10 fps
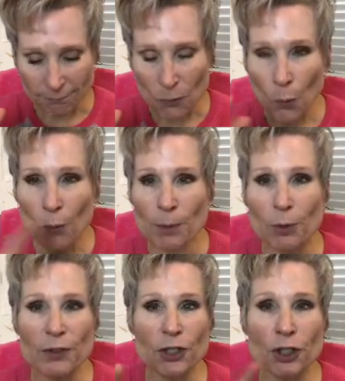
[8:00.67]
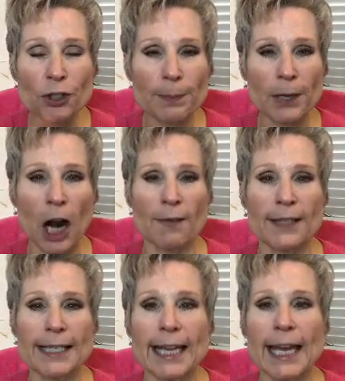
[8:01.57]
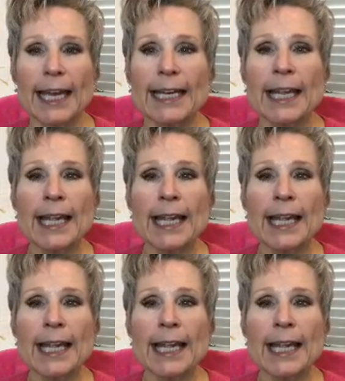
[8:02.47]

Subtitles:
When we put the stripper on the skin,